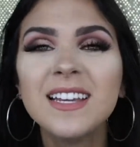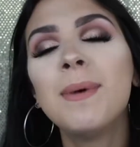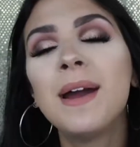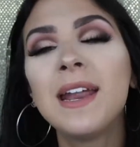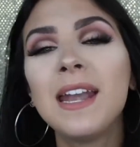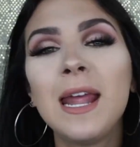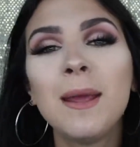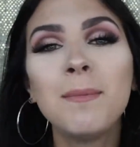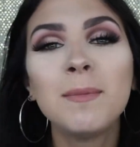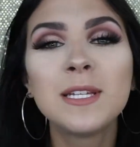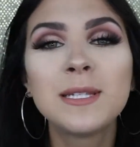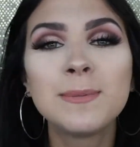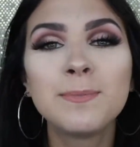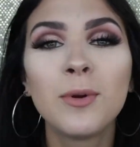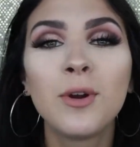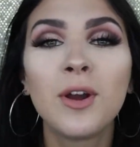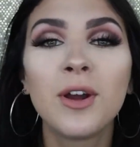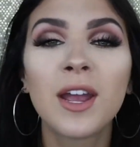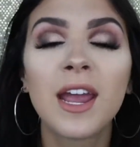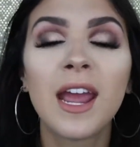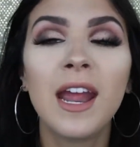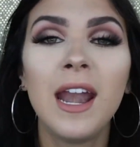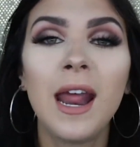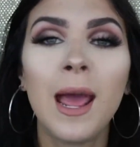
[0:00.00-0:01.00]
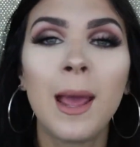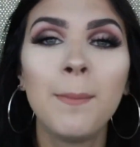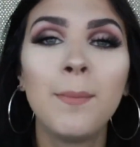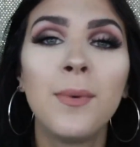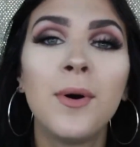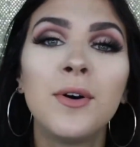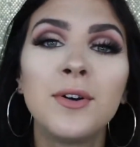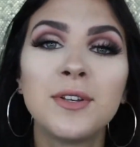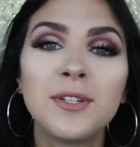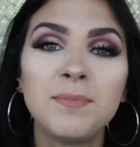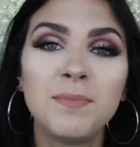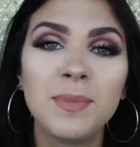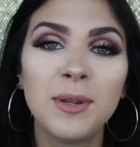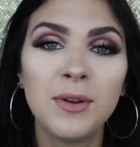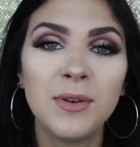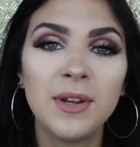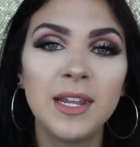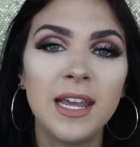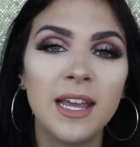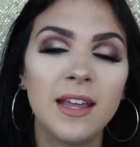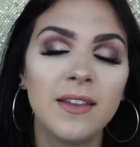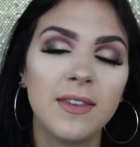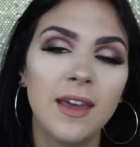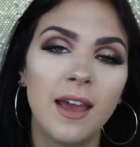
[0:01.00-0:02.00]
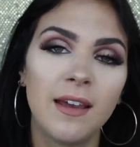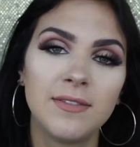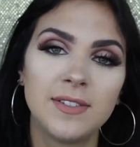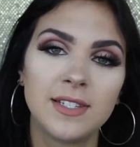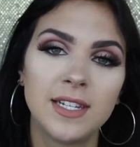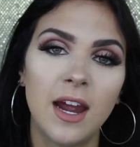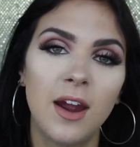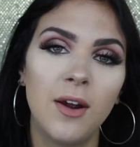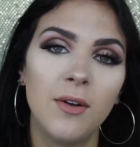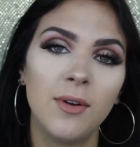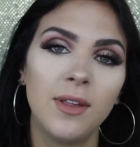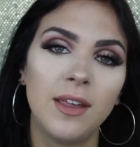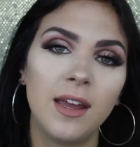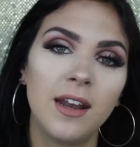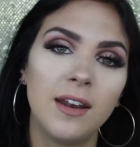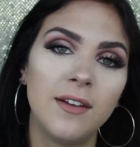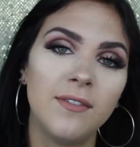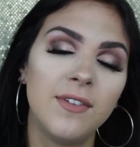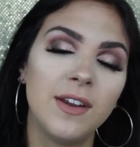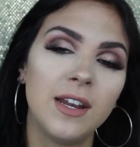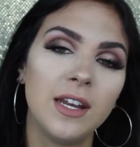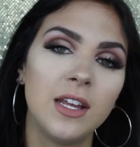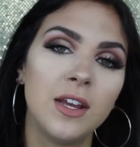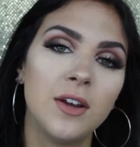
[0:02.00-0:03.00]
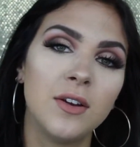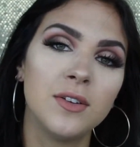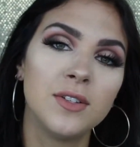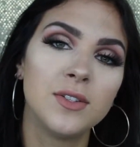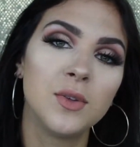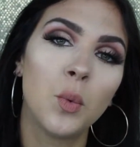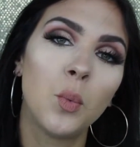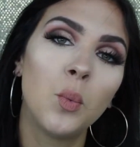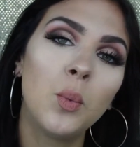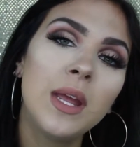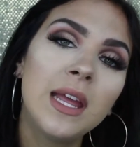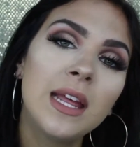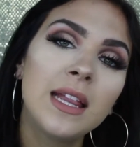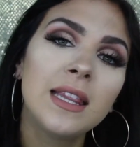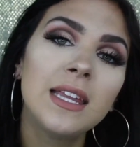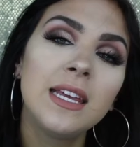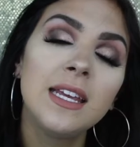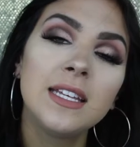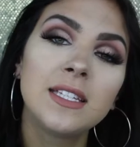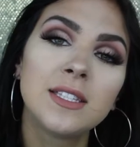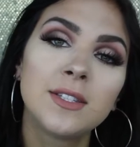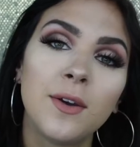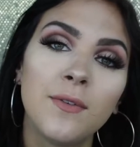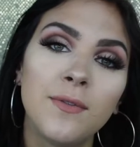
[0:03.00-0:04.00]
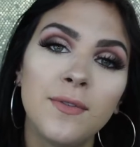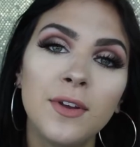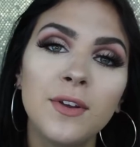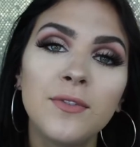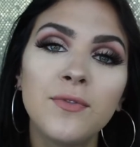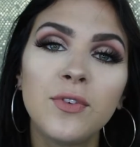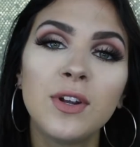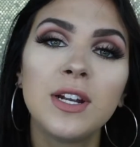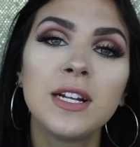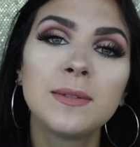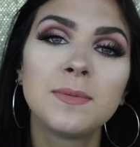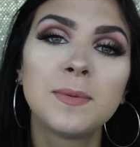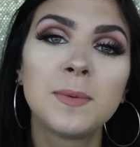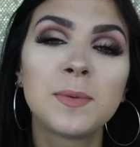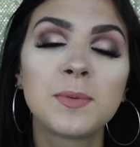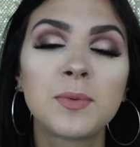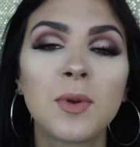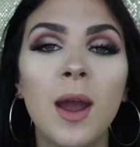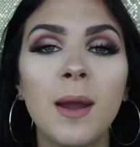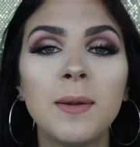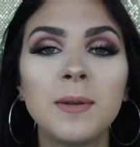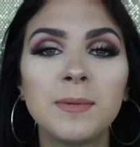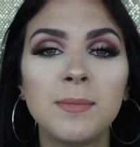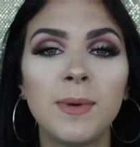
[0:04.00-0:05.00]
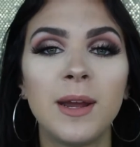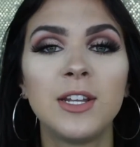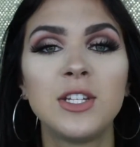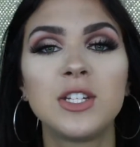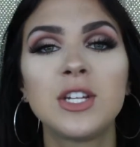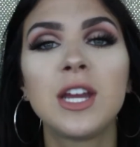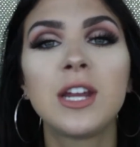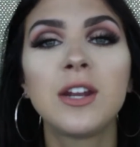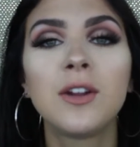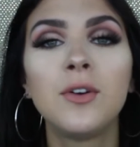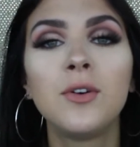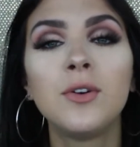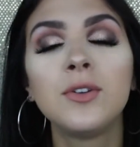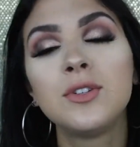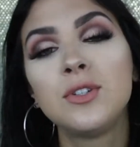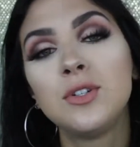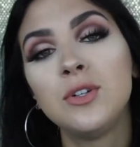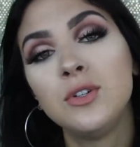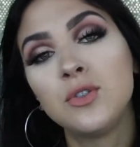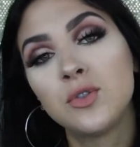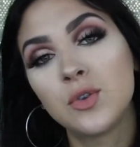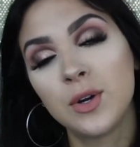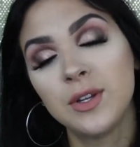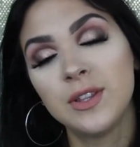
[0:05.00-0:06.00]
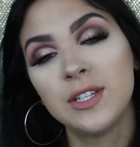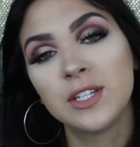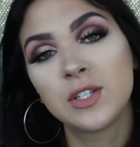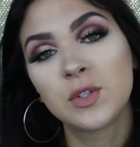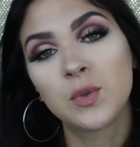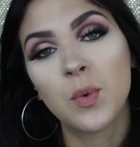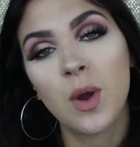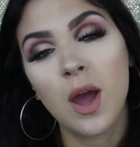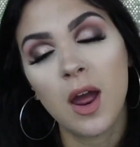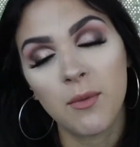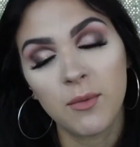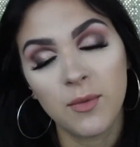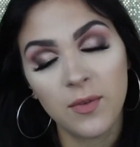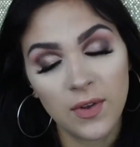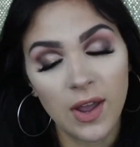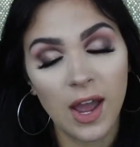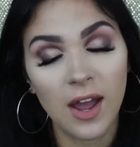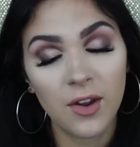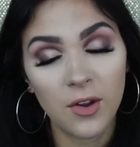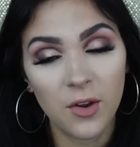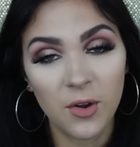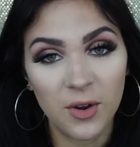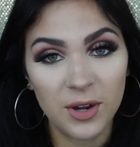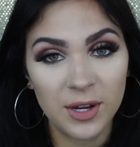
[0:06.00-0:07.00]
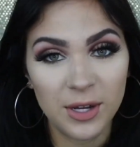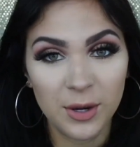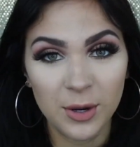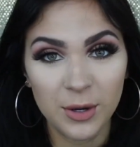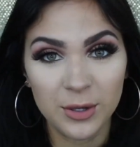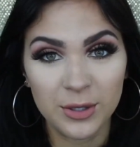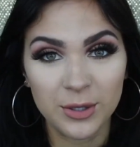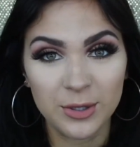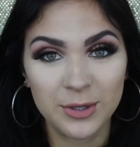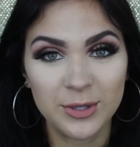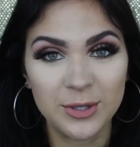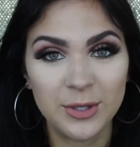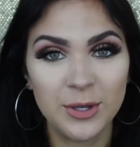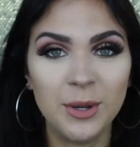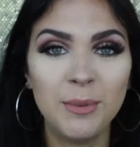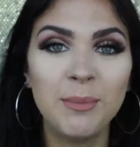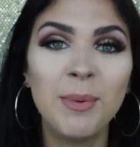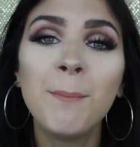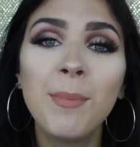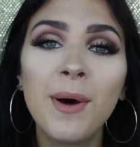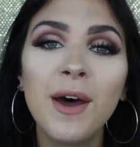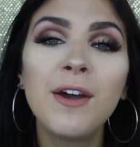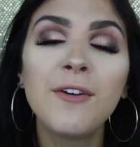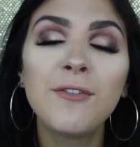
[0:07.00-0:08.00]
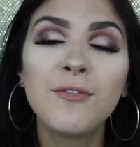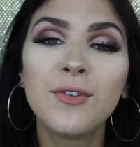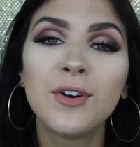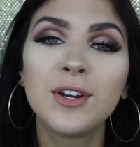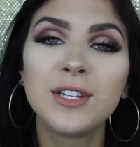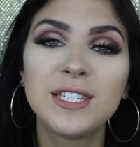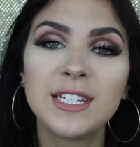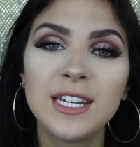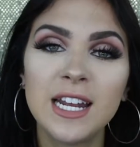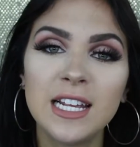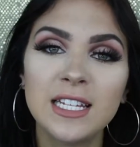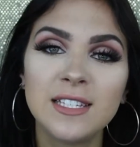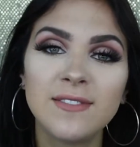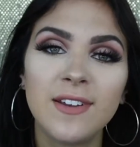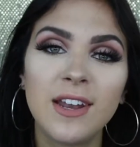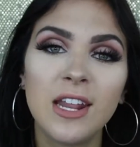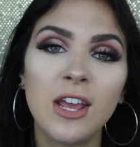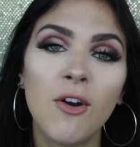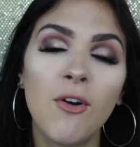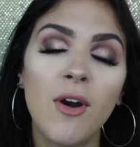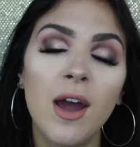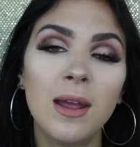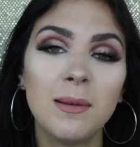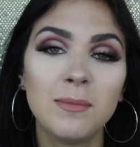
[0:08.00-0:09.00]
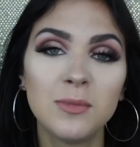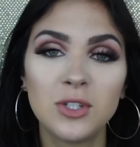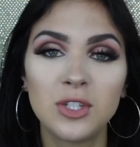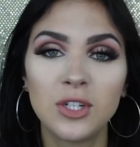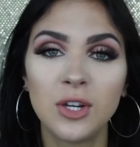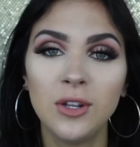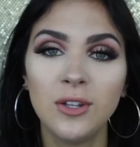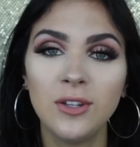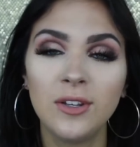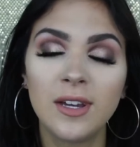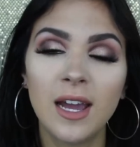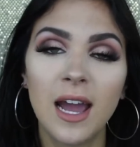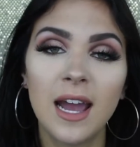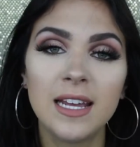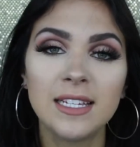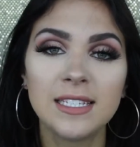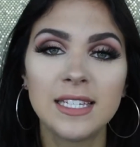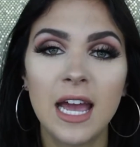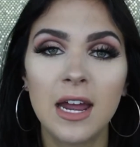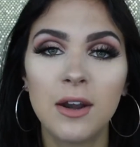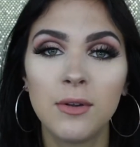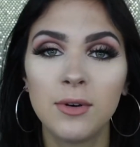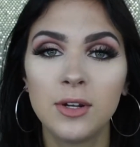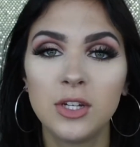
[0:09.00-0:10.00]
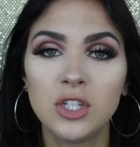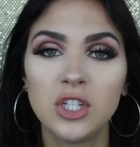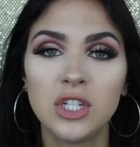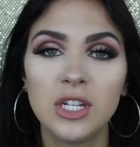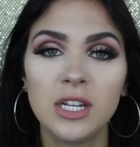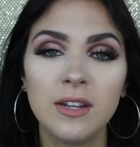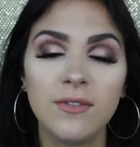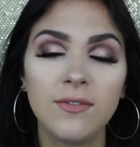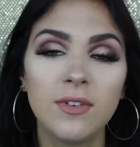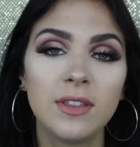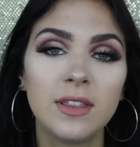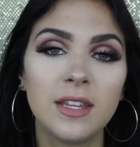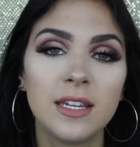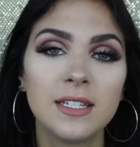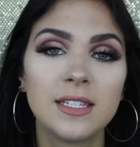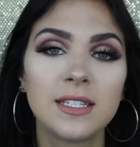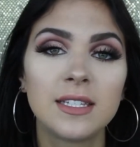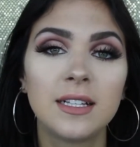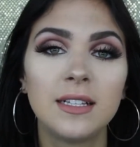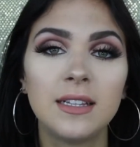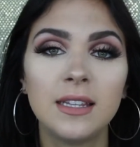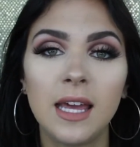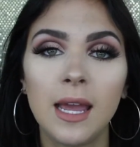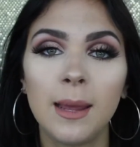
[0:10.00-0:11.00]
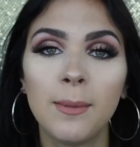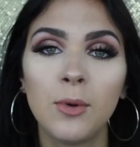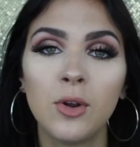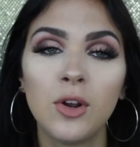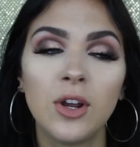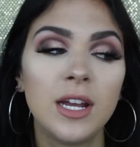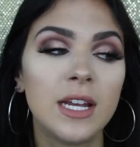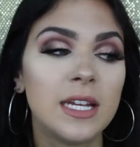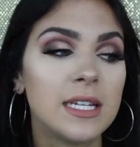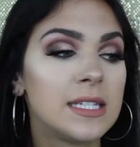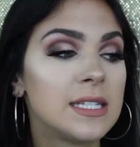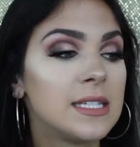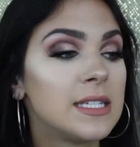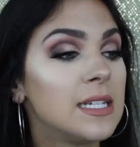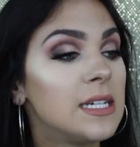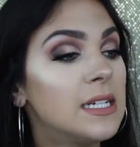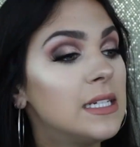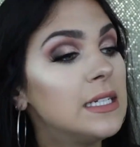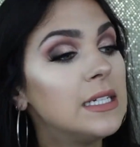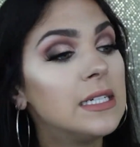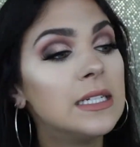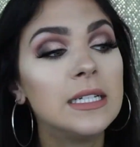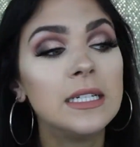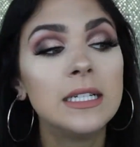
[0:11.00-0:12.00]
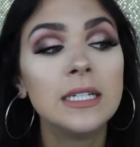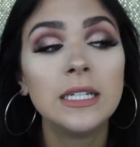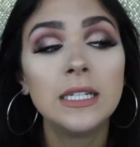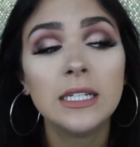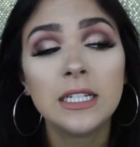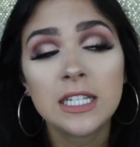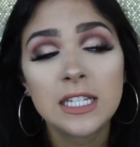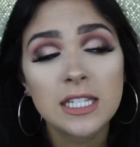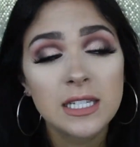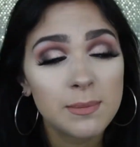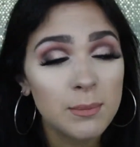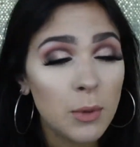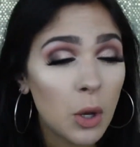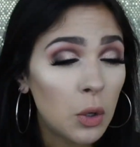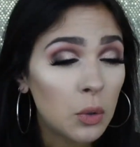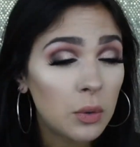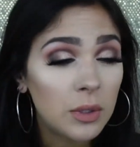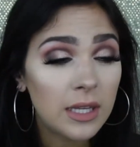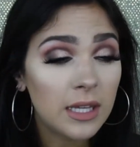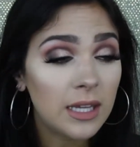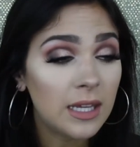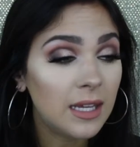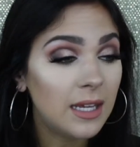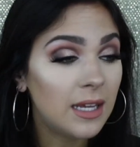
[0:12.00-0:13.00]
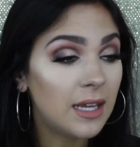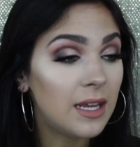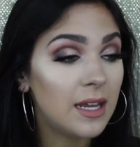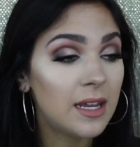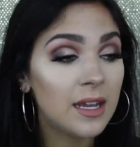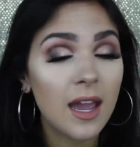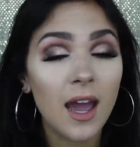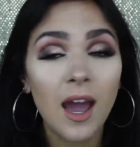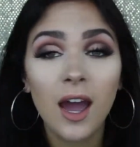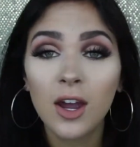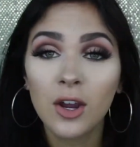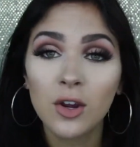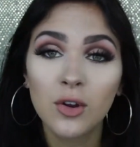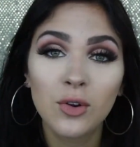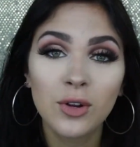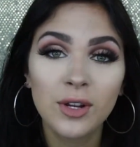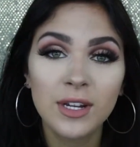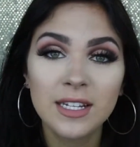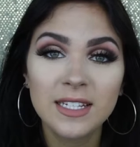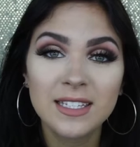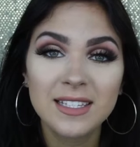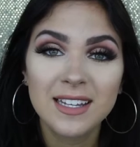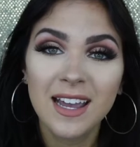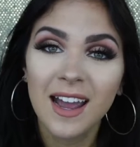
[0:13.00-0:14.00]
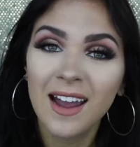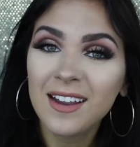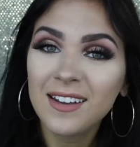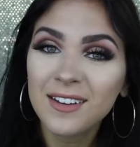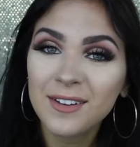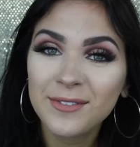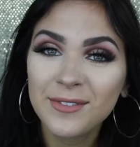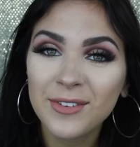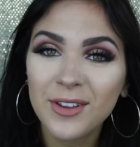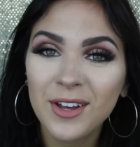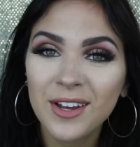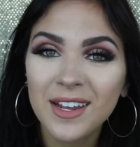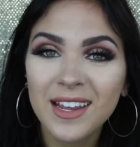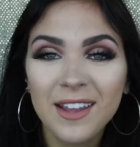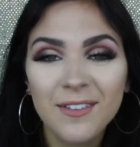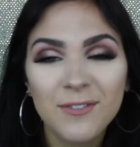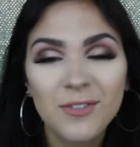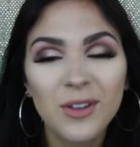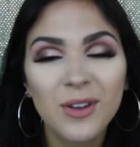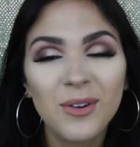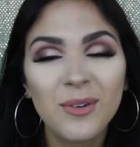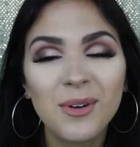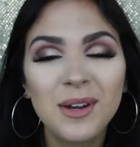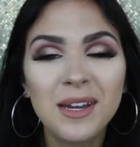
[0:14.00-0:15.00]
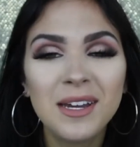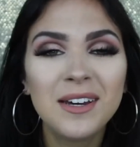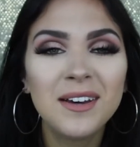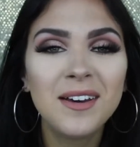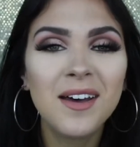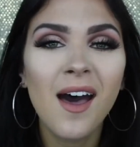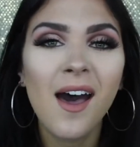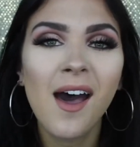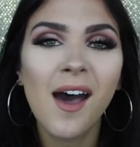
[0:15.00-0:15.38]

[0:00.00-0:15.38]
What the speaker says: My name is Brooke and I post beauty and lifestyle related videos weekly, so feel free to subscribe to my channel to join the squad we've got going here on YouTube. But for today's video, I'm showing you guys how to achieve this glamorous, smoky cut crease kind of look, if you will.